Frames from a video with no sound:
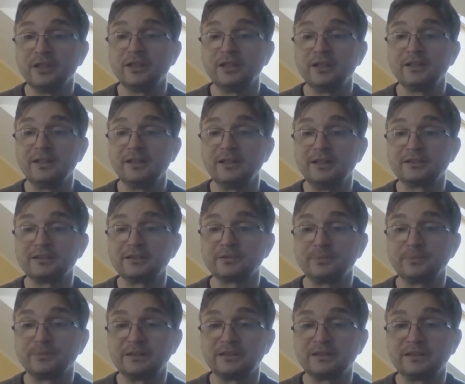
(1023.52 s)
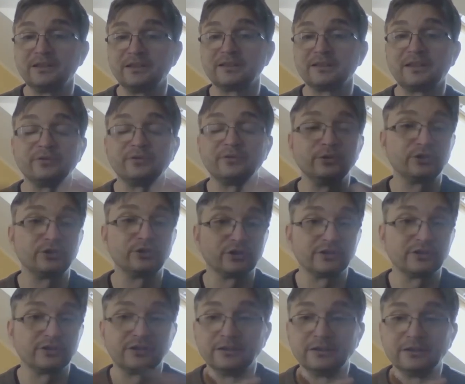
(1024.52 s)
is basically an
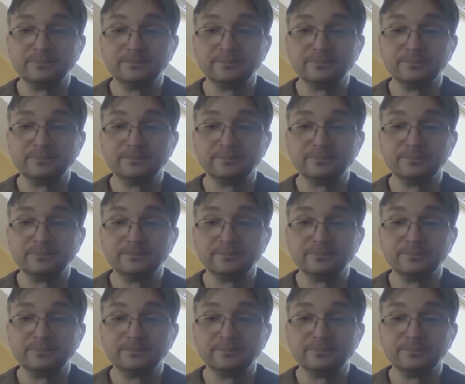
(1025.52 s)
evolutionary